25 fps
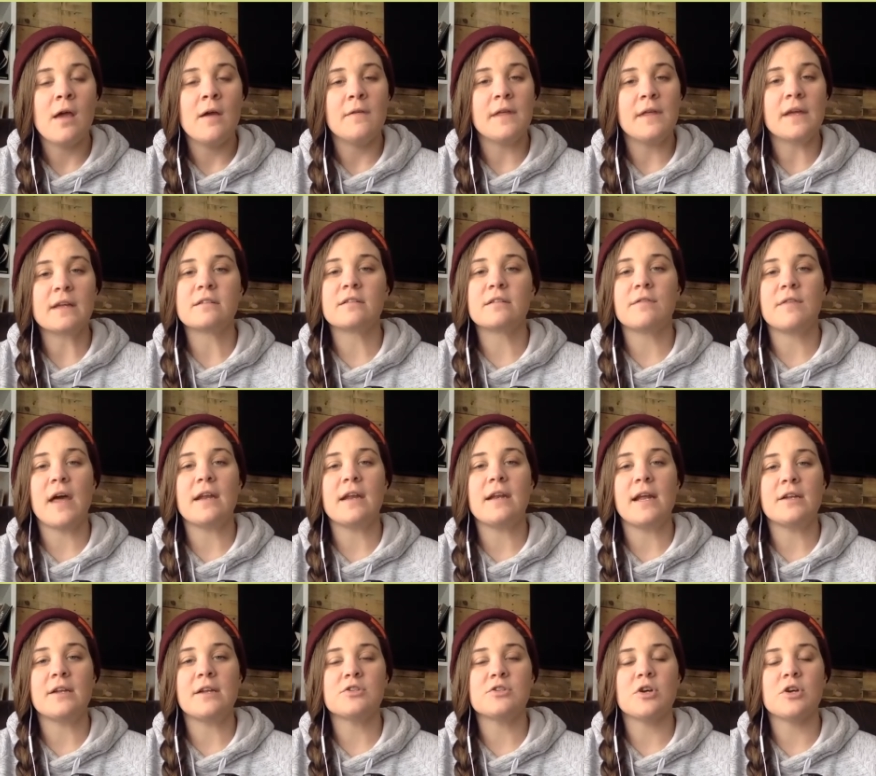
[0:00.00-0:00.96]
things of that
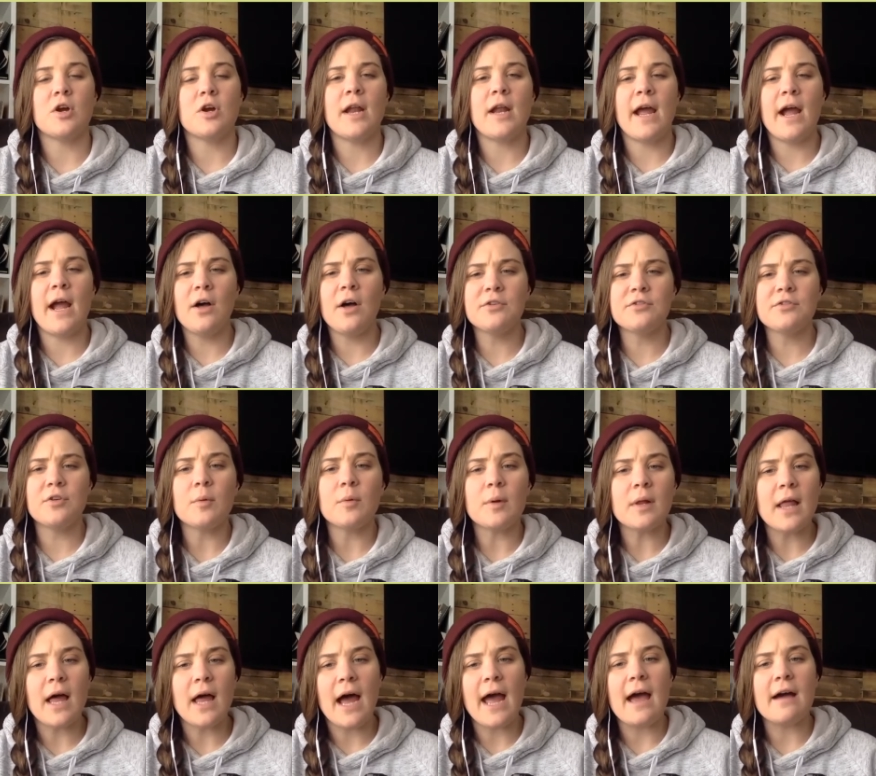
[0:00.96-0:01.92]
nature. And I also
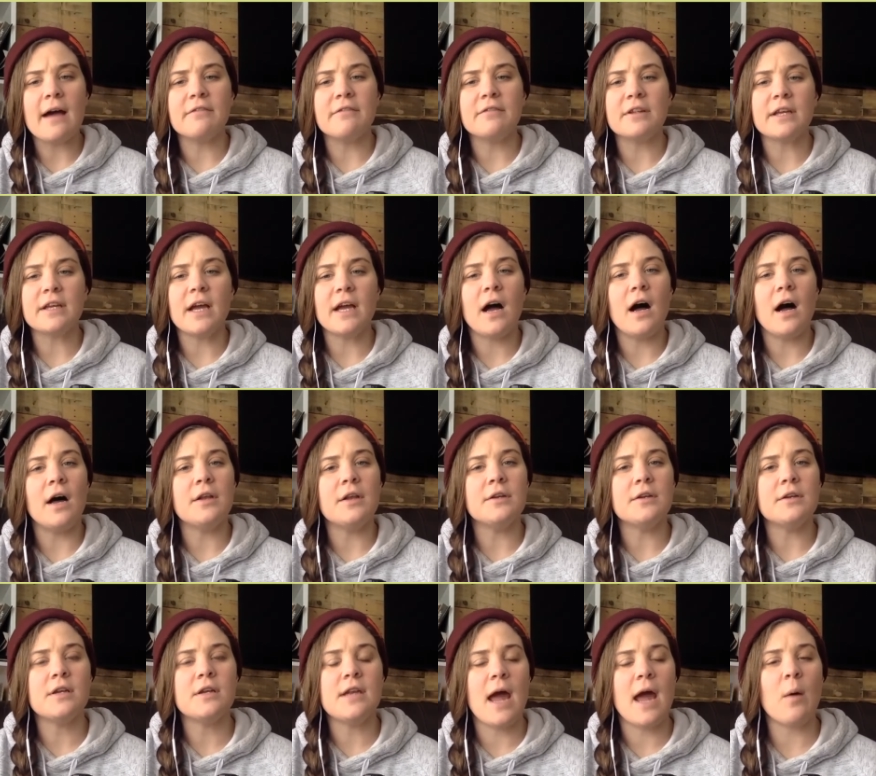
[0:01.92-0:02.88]
rely heavily
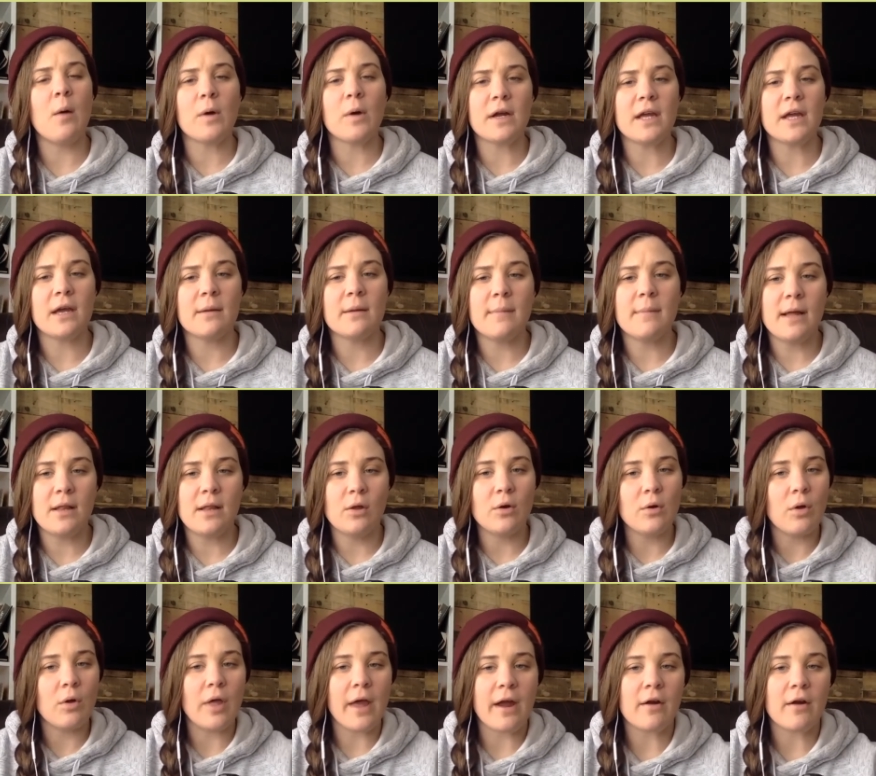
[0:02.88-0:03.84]
on networking in my
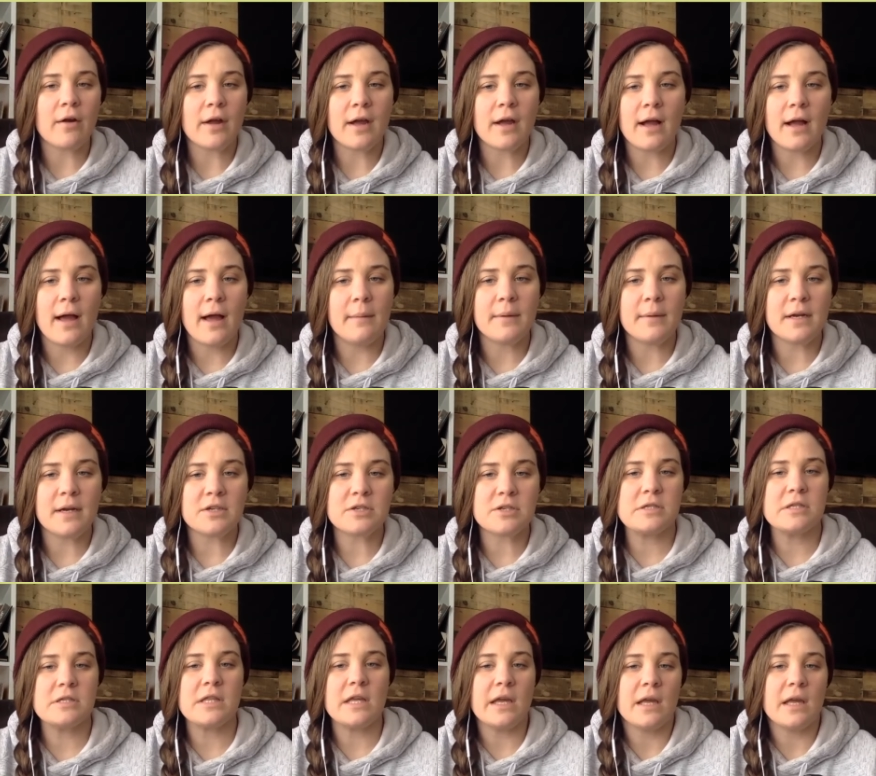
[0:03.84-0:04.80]
local area. I mean, I
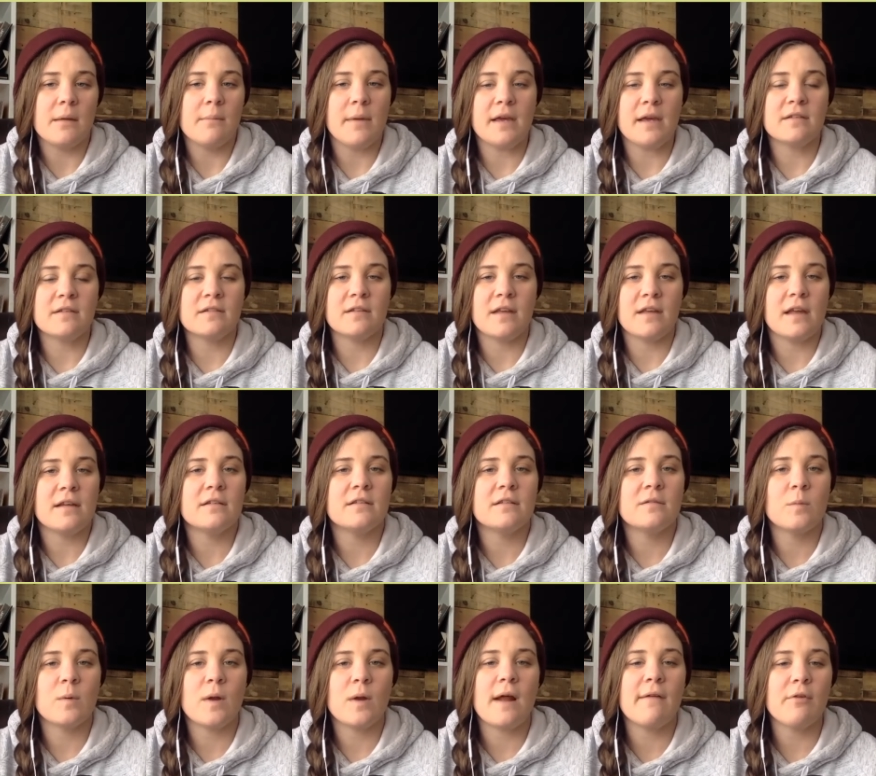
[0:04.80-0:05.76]
just think it makes
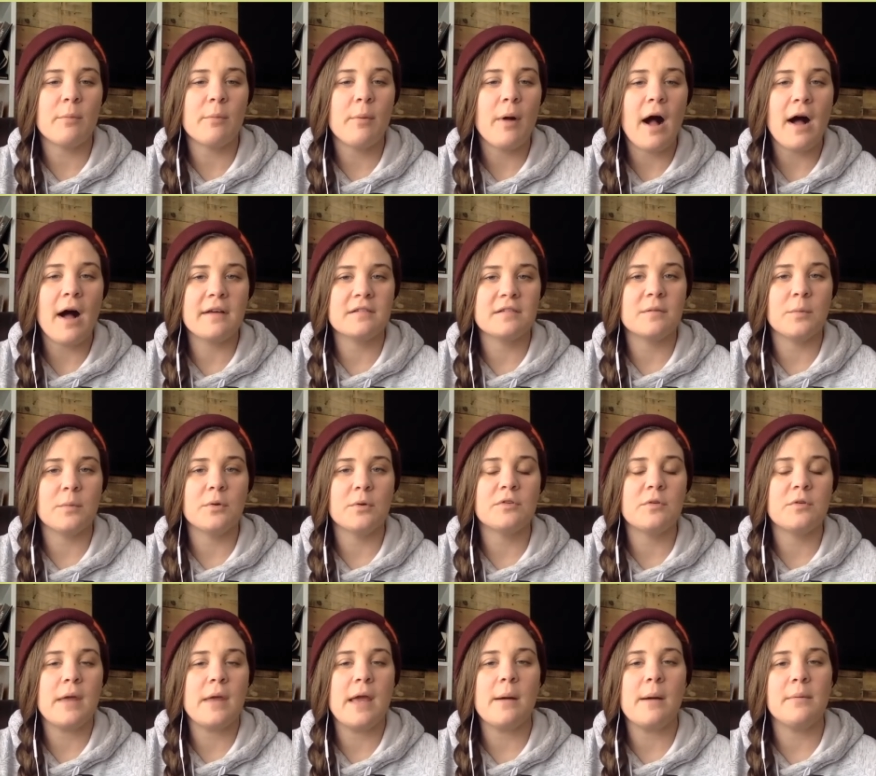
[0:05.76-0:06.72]
sense whenever possible
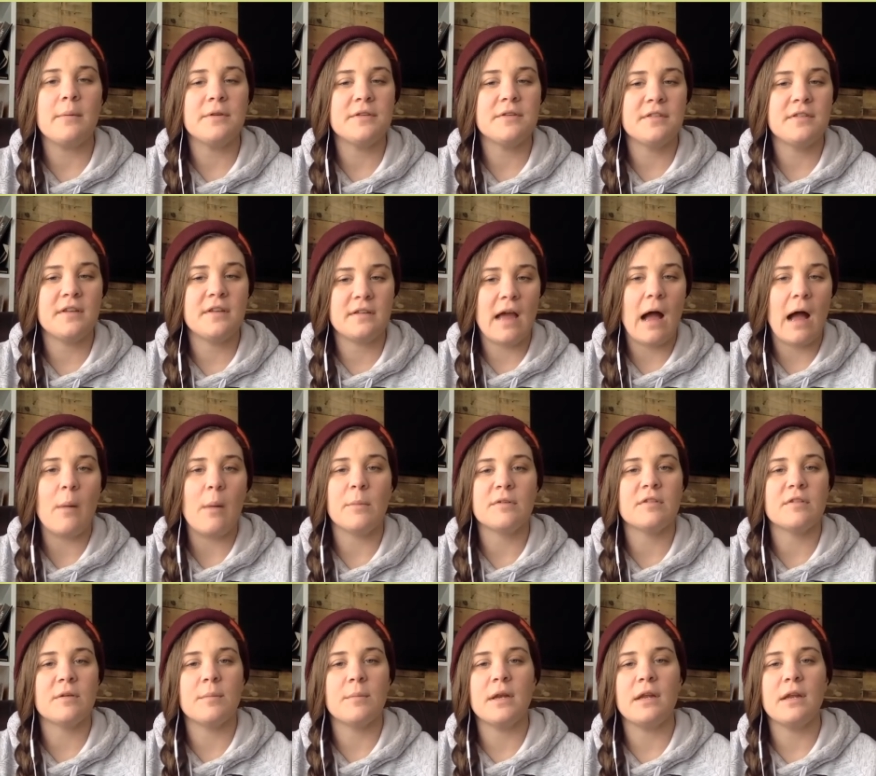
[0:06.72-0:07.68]
to be able to sit down
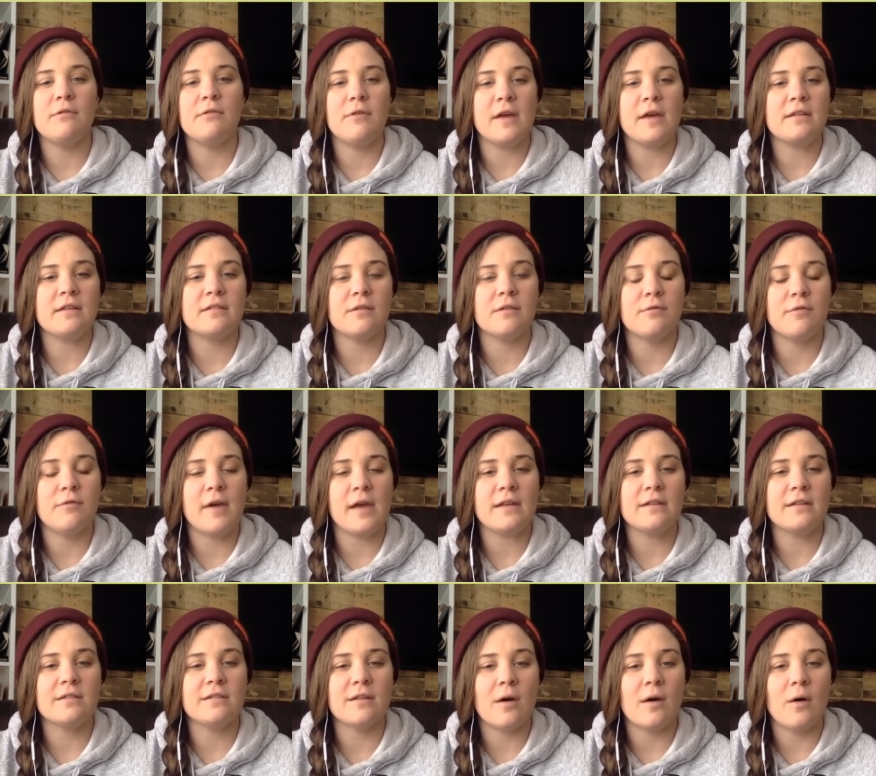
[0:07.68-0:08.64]
with somebody face to face.